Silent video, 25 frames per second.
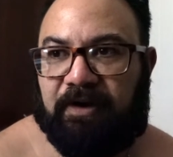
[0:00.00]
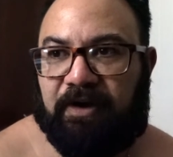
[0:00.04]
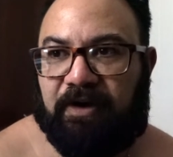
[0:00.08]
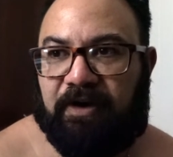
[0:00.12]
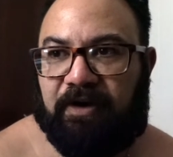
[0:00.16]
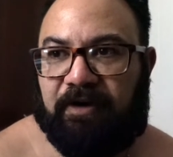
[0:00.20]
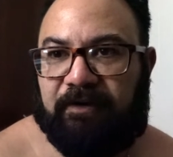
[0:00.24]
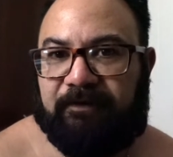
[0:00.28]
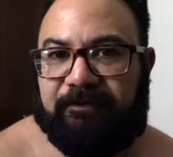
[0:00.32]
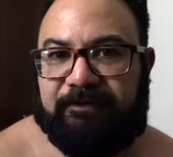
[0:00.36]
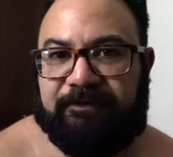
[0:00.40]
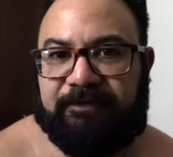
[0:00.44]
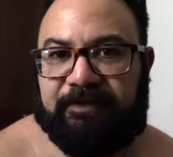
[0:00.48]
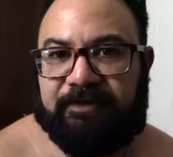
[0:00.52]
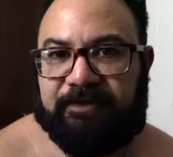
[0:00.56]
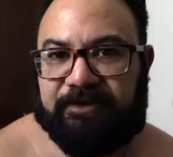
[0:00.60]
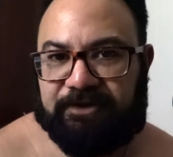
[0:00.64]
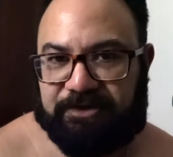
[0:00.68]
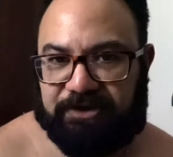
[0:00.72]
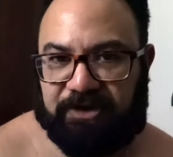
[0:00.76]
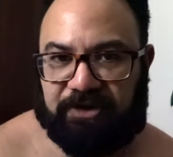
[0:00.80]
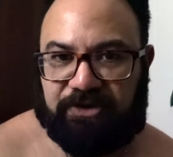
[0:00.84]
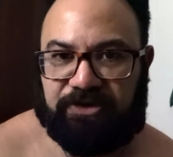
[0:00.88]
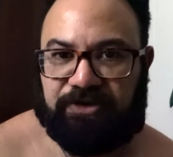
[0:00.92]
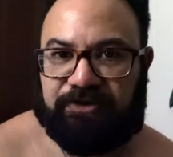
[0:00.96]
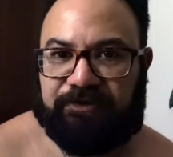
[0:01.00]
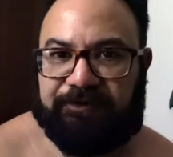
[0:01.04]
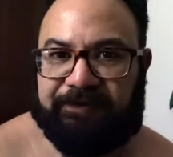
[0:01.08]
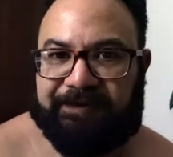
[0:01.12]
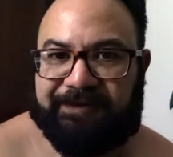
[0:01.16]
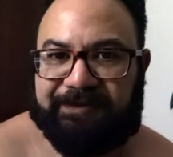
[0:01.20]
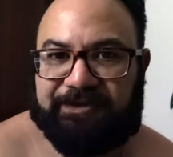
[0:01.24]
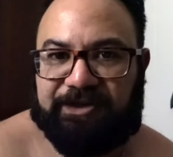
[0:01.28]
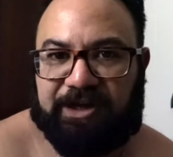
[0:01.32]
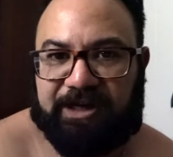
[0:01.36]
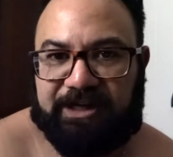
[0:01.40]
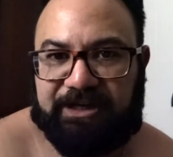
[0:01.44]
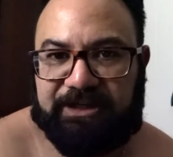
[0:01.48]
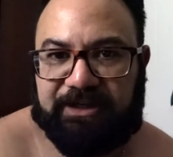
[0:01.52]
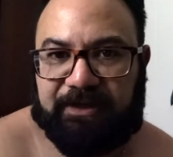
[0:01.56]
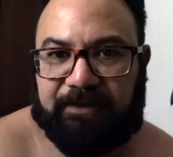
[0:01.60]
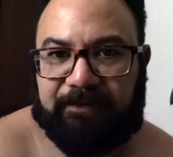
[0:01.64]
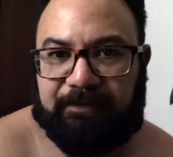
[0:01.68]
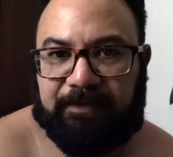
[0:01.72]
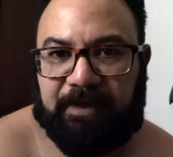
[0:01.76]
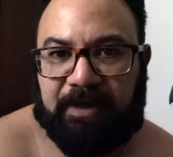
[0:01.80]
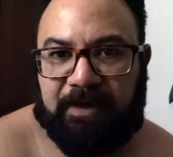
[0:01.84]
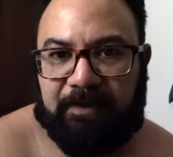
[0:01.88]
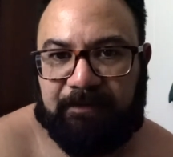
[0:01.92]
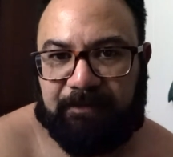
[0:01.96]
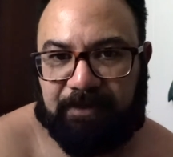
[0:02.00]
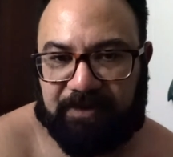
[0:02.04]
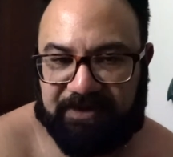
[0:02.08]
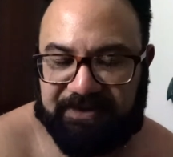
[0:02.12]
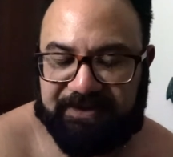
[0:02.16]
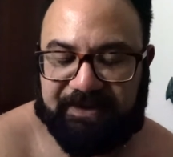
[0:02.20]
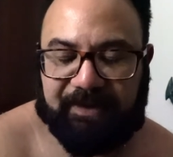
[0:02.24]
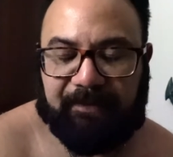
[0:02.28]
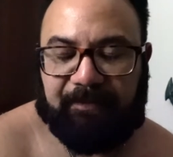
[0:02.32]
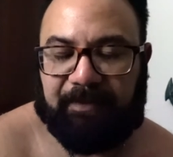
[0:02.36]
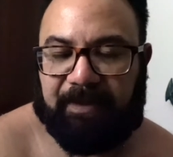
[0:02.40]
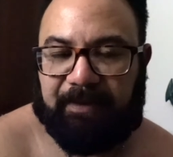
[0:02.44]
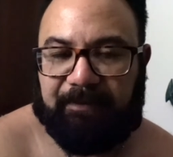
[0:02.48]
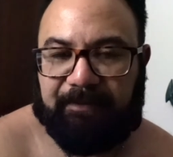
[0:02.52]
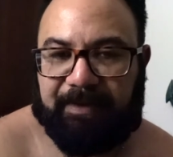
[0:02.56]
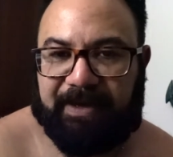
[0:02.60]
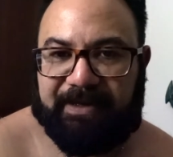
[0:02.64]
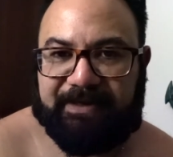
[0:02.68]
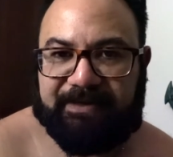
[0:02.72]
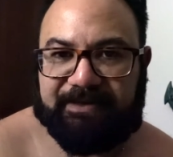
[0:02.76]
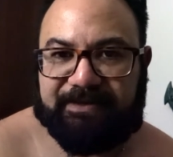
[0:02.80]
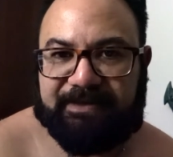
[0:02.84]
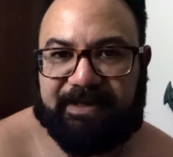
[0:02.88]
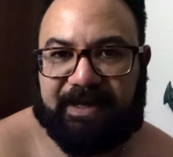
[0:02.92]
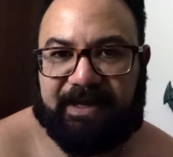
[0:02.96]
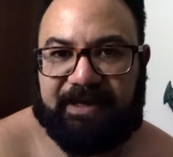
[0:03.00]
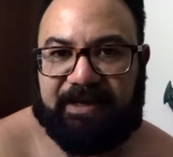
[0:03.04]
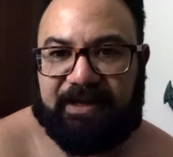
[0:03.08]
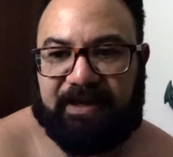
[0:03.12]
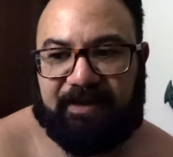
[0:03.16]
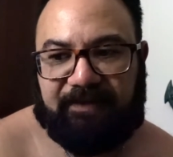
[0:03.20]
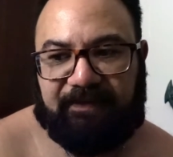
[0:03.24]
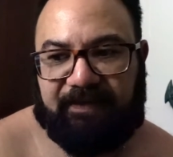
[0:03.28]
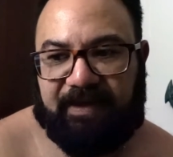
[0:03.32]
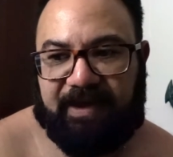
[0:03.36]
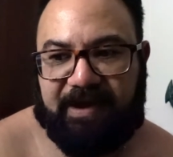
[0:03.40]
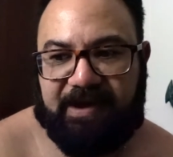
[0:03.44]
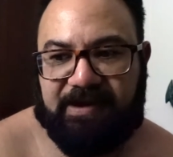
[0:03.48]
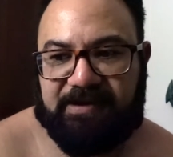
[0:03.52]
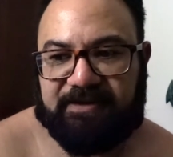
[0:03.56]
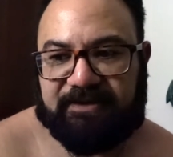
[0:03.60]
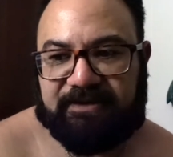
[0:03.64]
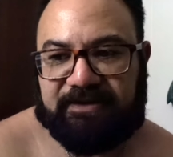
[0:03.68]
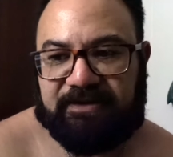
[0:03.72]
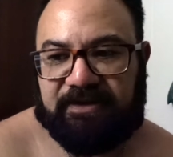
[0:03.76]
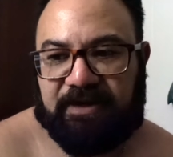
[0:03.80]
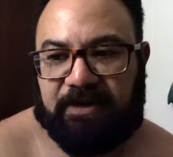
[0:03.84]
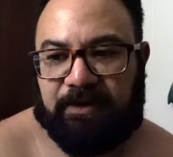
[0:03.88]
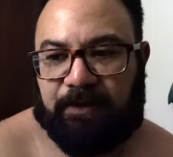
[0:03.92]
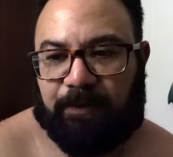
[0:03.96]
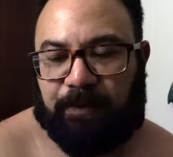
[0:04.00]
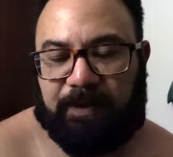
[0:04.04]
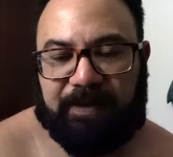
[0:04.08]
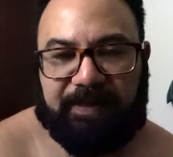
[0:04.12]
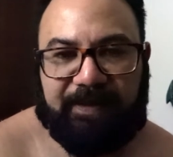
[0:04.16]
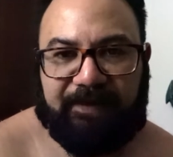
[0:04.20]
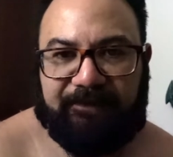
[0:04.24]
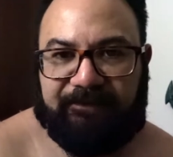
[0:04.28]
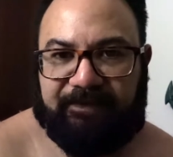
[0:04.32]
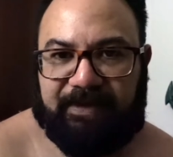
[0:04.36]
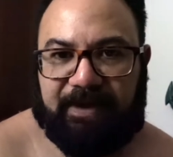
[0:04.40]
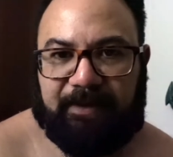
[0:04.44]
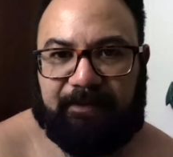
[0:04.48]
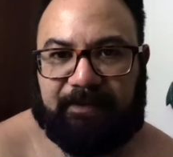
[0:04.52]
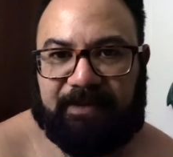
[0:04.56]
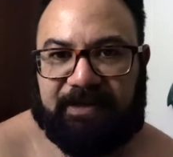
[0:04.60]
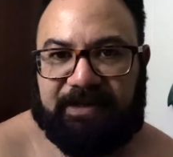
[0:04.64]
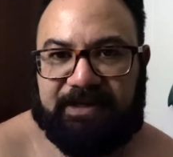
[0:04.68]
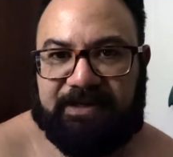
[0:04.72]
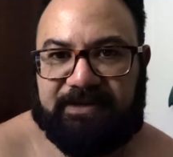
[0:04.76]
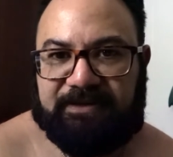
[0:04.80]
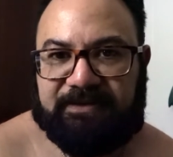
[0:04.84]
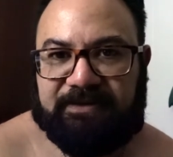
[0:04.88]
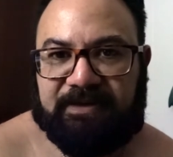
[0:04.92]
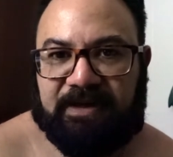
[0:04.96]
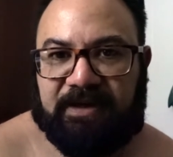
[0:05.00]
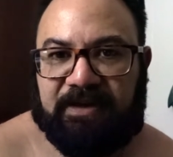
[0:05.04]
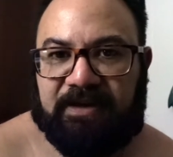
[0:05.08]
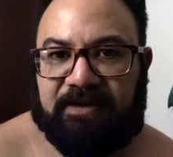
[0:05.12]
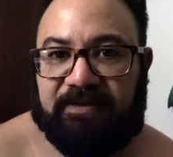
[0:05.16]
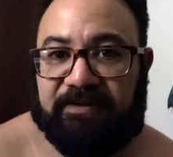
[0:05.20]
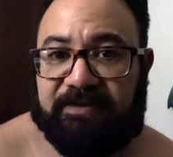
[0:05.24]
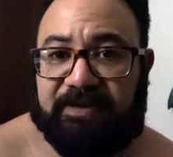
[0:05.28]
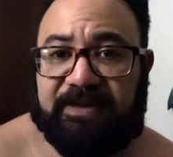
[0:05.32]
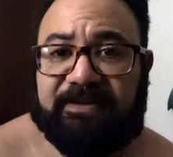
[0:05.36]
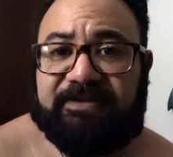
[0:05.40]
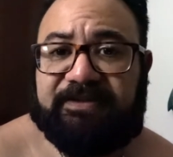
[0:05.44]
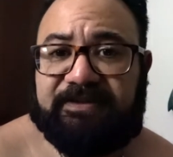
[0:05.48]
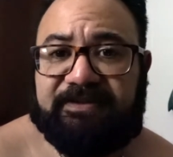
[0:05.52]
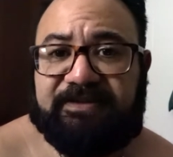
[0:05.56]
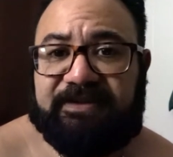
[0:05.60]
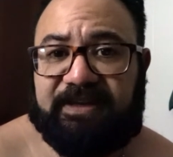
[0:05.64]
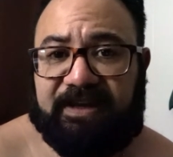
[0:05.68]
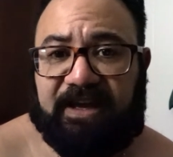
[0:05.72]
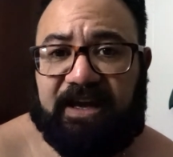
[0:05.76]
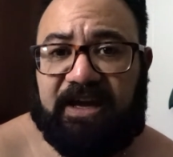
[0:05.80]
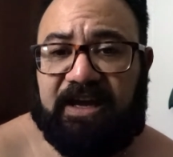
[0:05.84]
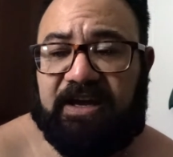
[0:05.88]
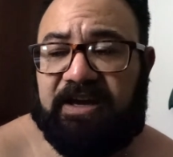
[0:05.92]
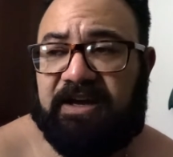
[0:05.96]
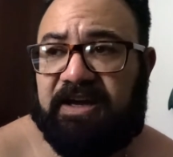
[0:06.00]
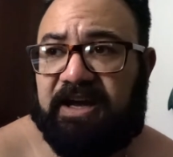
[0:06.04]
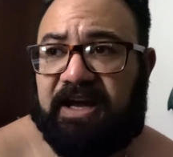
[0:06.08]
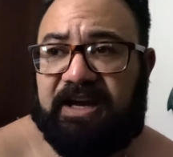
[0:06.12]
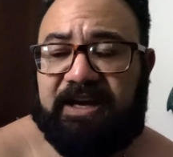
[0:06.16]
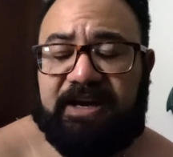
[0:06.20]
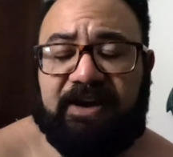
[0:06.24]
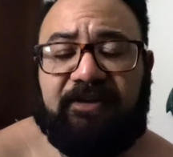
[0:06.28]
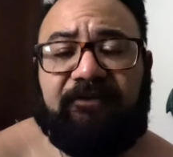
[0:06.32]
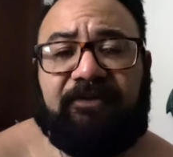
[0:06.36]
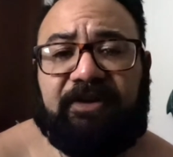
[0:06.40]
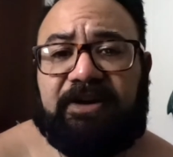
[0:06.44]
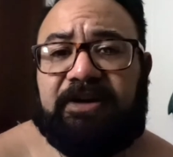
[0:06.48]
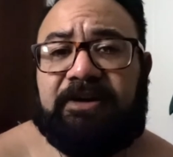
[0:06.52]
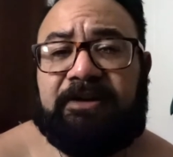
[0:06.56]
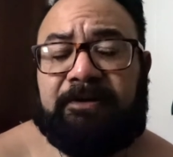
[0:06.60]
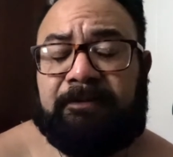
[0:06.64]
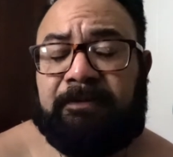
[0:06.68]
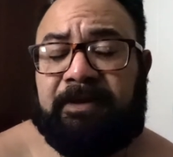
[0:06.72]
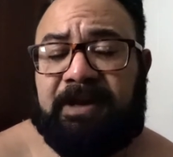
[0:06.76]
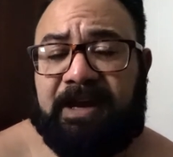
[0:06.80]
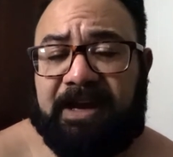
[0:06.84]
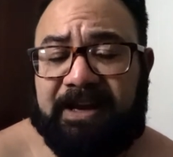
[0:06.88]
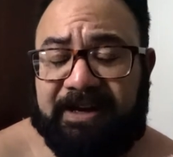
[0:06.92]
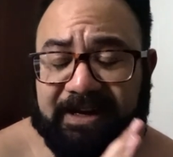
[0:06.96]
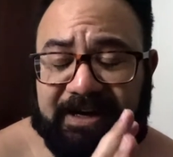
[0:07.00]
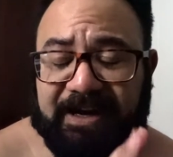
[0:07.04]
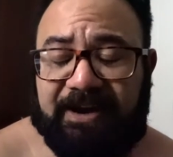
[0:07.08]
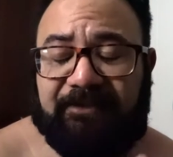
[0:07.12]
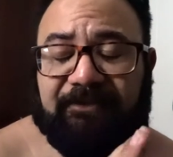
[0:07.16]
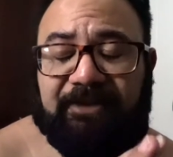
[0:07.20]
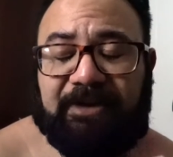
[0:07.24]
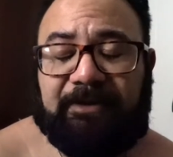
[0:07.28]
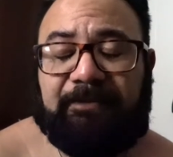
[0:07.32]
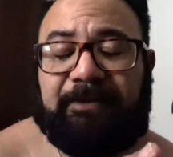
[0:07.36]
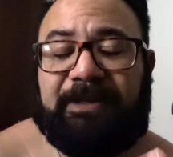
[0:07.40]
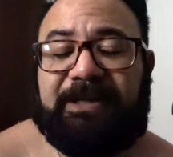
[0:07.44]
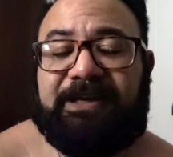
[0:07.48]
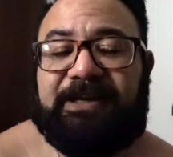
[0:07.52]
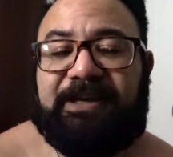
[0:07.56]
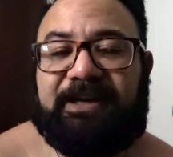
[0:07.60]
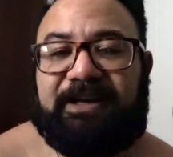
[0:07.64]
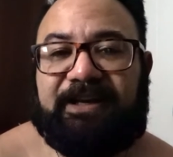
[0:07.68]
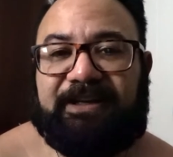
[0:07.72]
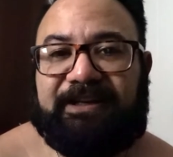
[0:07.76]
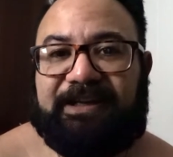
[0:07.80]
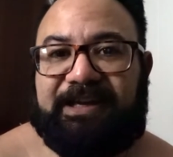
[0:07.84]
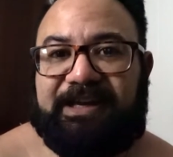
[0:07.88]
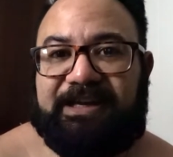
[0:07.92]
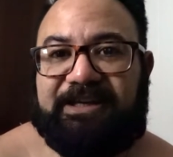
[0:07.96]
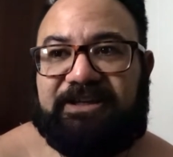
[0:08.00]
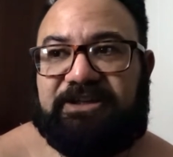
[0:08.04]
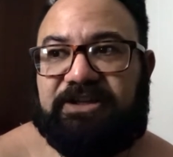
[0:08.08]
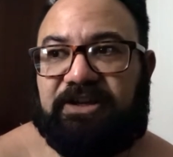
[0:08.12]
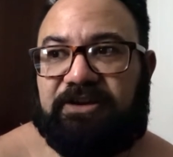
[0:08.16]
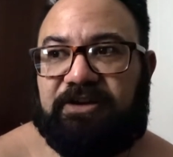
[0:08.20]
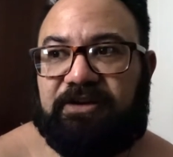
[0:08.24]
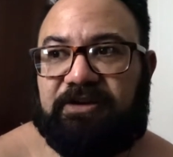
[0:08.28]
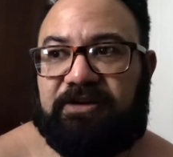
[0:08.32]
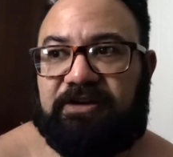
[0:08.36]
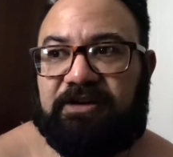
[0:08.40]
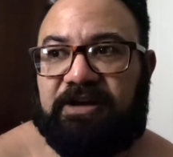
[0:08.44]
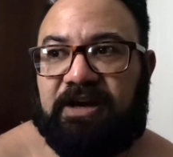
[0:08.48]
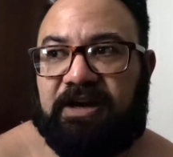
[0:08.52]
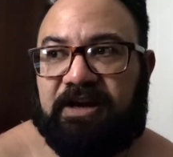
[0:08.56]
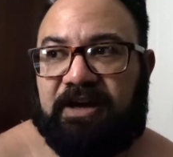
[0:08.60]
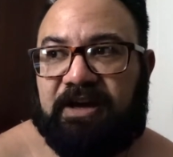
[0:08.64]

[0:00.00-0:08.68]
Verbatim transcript: of social frustration because they're being made to stay in their house with their families. This is inevitably, inevitably going to lead to